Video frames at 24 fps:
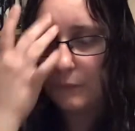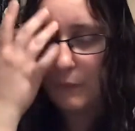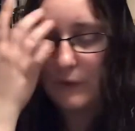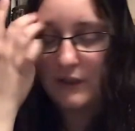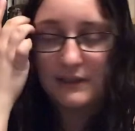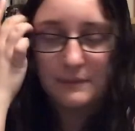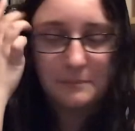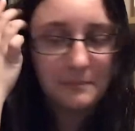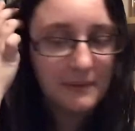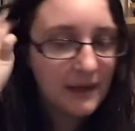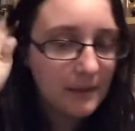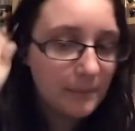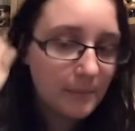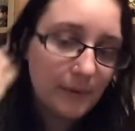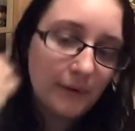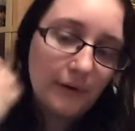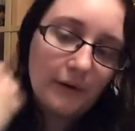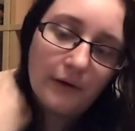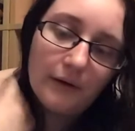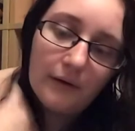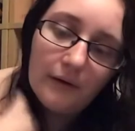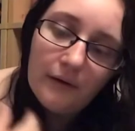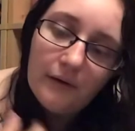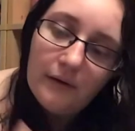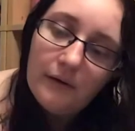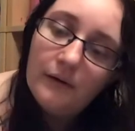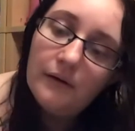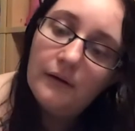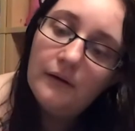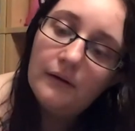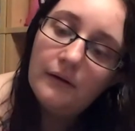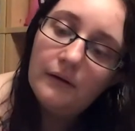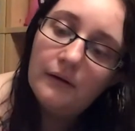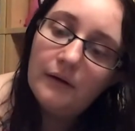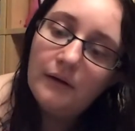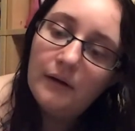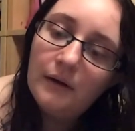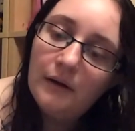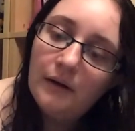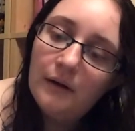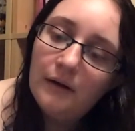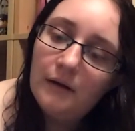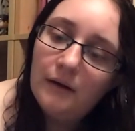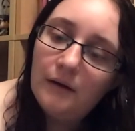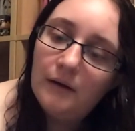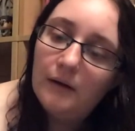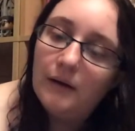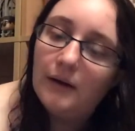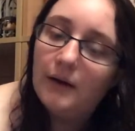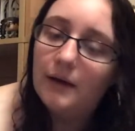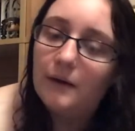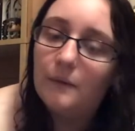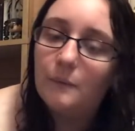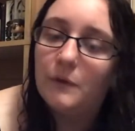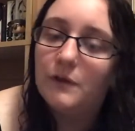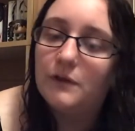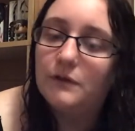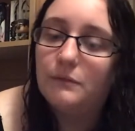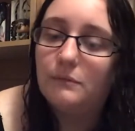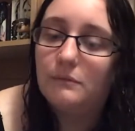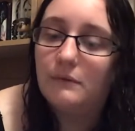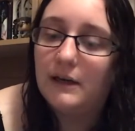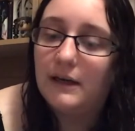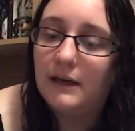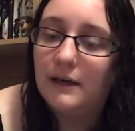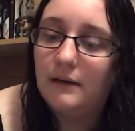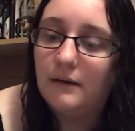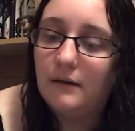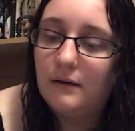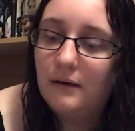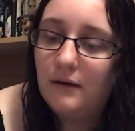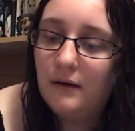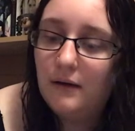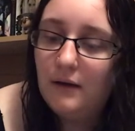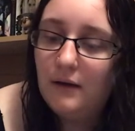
One's Piper and one's Rain.